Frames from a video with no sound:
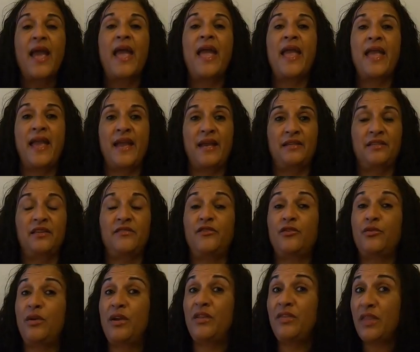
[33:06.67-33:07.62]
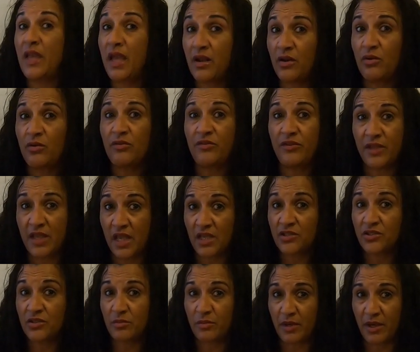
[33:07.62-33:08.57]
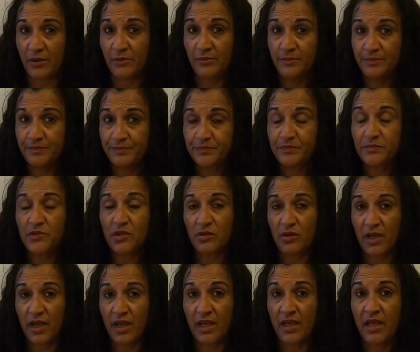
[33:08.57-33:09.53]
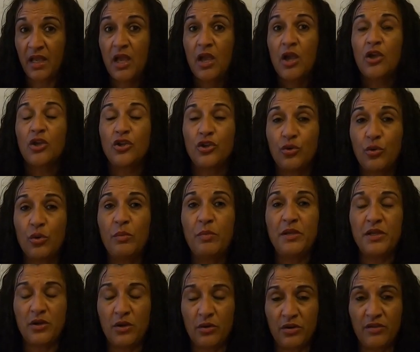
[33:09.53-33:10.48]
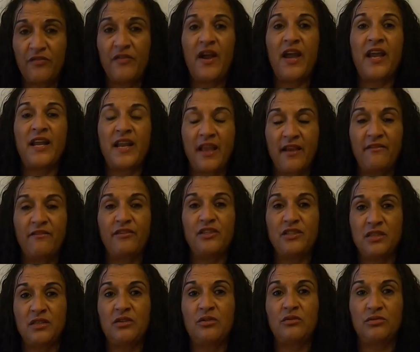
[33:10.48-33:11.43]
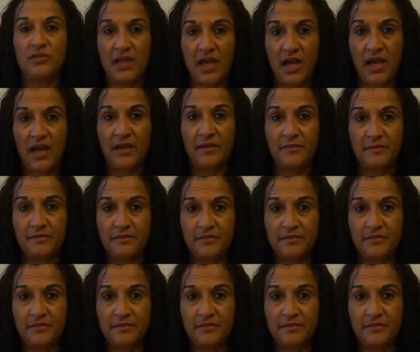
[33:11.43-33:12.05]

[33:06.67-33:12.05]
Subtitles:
And if you hit that notification bell, okay, you will be notified every single time